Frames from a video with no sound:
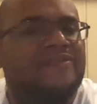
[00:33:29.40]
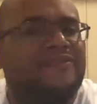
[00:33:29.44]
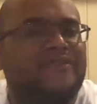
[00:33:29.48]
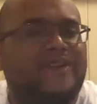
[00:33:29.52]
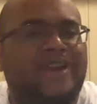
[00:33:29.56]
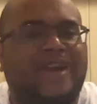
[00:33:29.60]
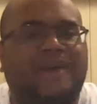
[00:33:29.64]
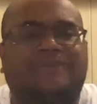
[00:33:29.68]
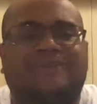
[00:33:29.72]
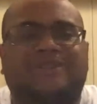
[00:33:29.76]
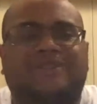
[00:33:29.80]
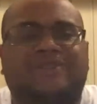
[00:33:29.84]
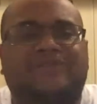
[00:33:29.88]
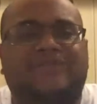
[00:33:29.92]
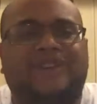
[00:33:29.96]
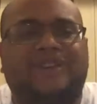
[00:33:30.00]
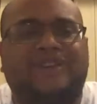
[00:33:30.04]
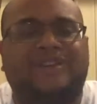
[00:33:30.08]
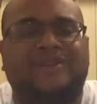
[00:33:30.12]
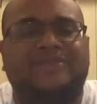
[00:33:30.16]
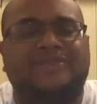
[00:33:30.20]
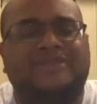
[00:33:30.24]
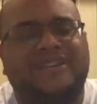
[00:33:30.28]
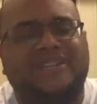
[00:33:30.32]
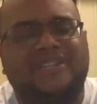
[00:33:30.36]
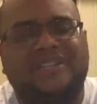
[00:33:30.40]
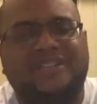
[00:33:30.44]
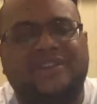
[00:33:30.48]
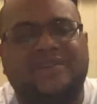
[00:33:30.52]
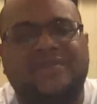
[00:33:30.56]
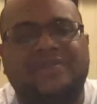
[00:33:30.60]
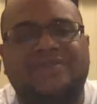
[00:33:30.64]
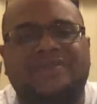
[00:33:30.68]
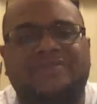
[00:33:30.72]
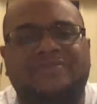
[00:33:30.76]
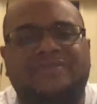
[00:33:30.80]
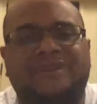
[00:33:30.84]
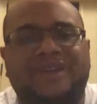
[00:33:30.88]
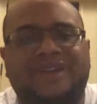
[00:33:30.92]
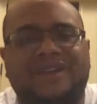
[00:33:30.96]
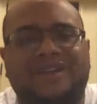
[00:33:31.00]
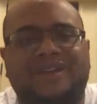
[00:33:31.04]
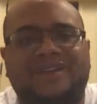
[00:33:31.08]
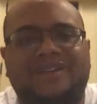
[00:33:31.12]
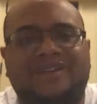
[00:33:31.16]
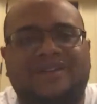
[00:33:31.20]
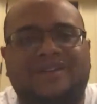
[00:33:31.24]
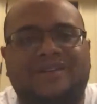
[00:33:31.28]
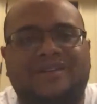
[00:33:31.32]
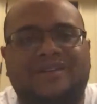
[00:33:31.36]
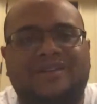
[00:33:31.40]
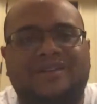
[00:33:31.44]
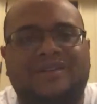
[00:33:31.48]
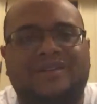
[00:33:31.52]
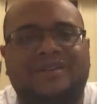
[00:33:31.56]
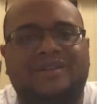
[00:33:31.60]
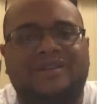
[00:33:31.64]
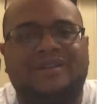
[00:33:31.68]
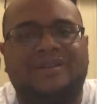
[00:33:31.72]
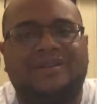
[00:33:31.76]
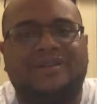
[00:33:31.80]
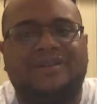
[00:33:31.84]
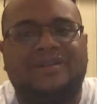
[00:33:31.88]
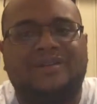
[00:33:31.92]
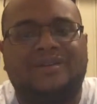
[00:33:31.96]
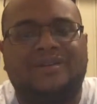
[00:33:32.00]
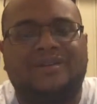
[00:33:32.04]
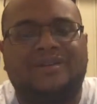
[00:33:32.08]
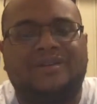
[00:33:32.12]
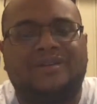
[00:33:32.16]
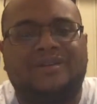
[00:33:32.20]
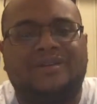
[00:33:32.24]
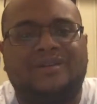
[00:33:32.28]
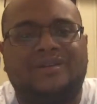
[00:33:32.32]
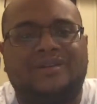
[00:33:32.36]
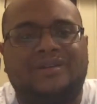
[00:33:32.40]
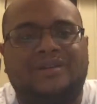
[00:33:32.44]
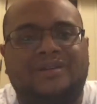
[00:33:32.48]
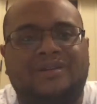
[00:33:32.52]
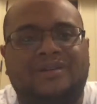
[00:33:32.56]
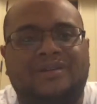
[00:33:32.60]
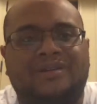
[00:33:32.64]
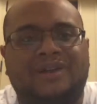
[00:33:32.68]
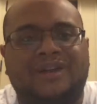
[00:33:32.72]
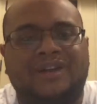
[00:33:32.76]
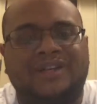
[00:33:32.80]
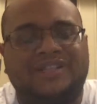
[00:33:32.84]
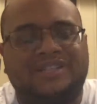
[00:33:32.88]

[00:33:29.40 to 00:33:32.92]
his parents and family and the family's victims. Excuse me?